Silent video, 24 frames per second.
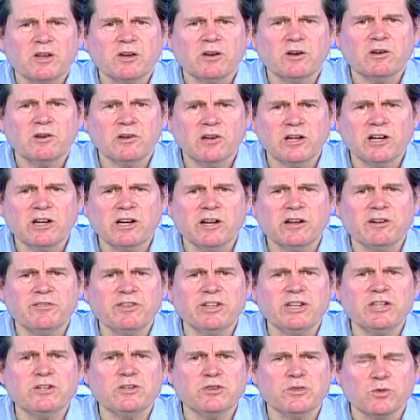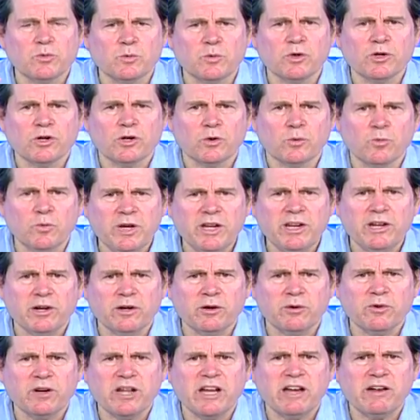love into the world. We
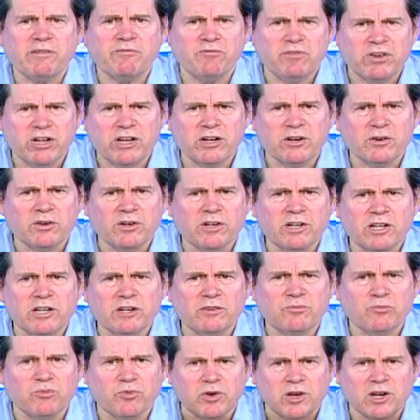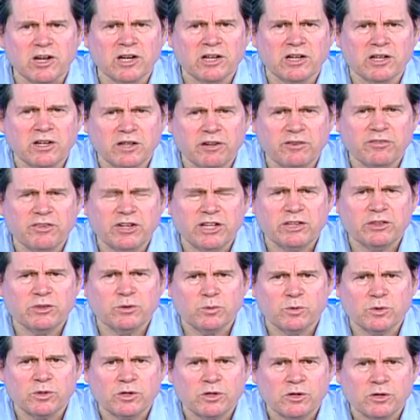don't have near enough love in the
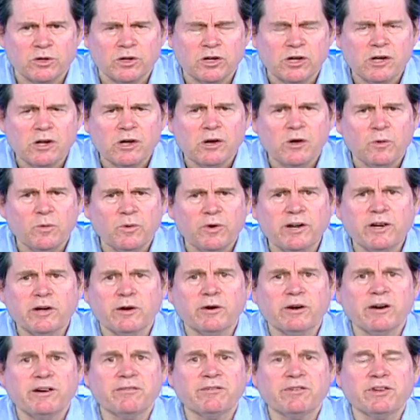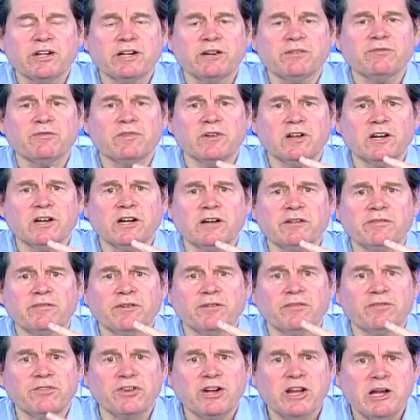world. We don't have enough love
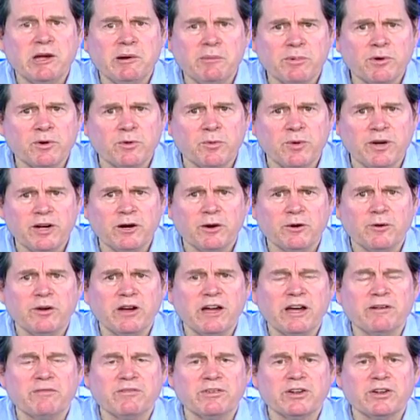of neighbor. We don't have